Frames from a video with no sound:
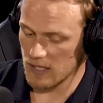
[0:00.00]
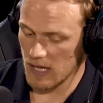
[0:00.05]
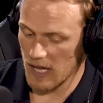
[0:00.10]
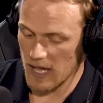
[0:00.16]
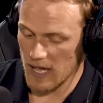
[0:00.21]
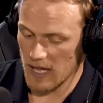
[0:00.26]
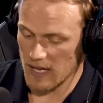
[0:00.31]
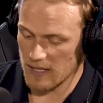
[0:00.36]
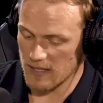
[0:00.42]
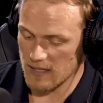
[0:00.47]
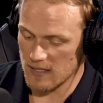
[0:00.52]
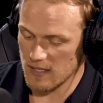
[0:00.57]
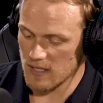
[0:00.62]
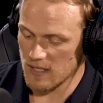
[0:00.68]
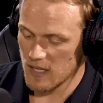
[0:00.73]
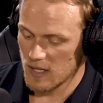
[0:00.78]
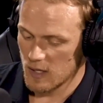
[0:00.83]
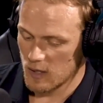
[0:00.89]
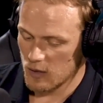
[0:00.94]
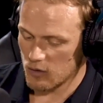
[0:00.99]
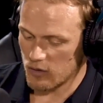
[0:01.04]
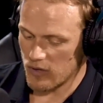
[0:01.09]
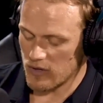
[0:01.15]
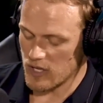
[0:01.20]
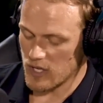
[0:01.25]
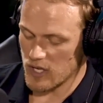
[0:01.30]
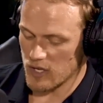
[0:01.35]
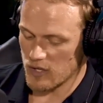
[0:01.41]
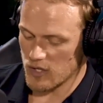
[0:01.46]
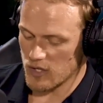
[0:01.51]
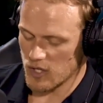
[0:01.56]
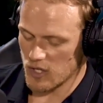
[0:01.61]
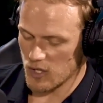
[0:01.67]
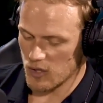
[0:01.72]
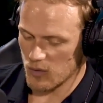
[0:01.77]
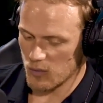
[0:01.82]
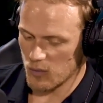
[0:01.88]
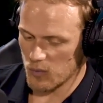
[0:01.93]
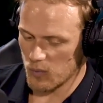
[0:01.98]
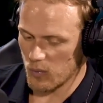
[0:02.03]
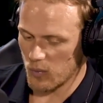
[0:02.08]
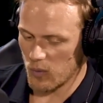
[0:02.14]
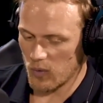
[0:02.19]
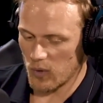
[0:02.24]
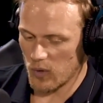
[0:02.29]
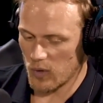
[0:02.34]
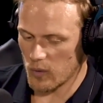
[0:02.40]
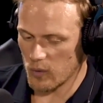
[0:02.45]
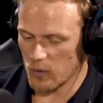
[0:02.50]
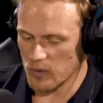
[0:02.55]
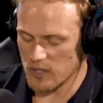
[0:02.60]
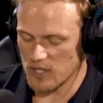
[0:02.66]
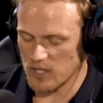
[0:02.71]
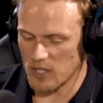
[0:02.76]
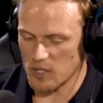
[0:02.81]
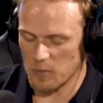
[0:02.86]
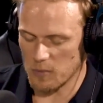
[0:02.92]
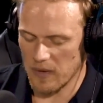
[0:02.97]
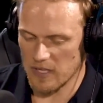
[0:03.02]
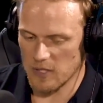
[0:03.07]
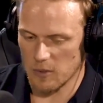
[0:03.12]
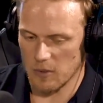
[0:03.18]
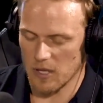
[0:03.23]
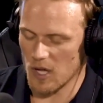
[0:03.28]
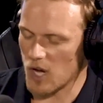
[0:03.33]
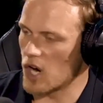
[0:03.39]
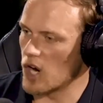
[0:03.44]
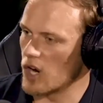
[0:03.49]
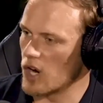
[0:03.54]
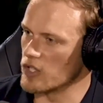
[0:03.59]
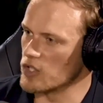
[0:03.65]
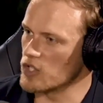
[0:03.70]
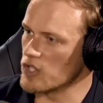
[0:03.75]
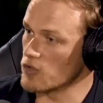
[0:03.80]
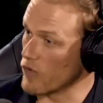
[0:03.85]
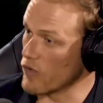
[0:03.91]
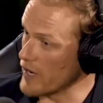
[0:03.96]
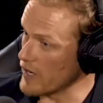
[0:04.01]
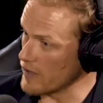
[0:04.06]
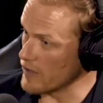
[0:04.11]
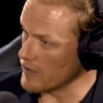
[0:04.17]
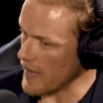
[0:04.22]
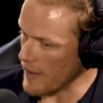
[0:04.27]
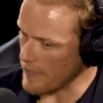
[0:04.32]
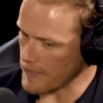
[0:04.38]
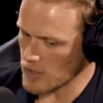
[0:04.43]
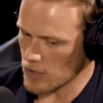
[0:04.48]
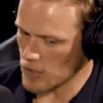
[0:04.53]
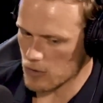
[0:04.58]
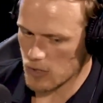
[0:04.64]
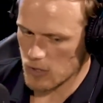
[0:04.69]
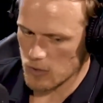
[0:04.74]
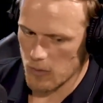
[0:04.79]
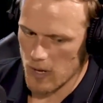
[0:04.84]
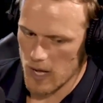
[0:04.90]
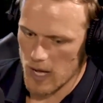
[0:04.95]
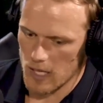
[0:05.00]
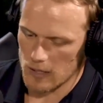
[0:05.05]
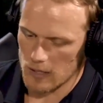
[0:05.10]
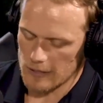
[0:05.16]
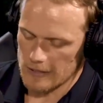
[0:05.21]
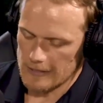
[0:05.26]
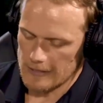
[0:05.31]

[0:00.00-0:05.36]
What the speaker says: And throughout the years, always touch base with her, and she's written episodes as well.